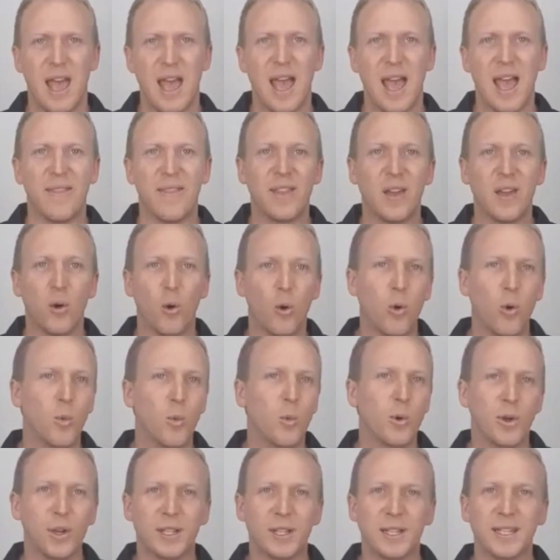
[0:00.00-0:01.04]
and they're all
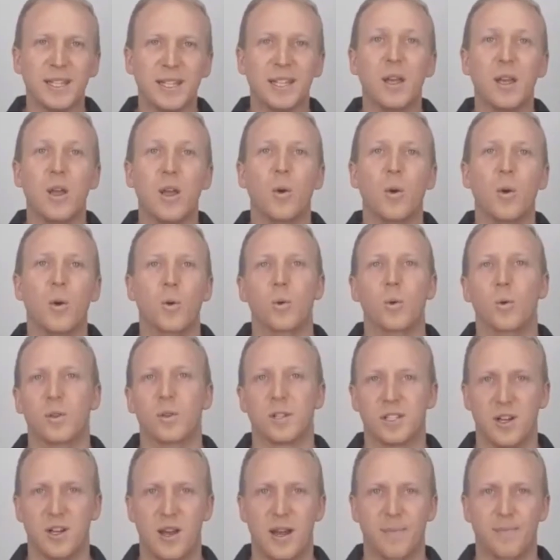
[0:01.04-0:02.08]
working all the
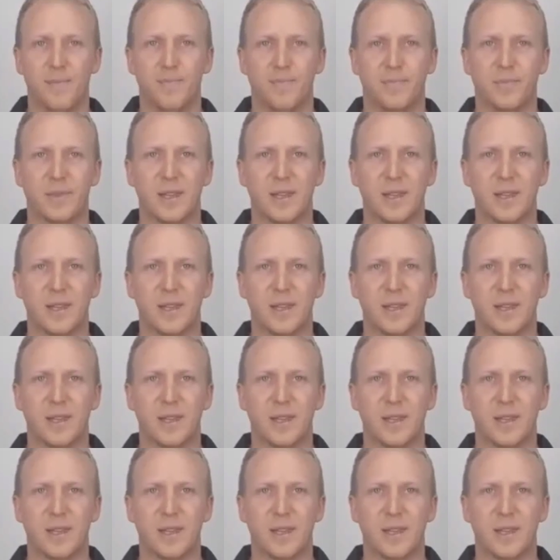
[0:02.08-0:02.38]
time.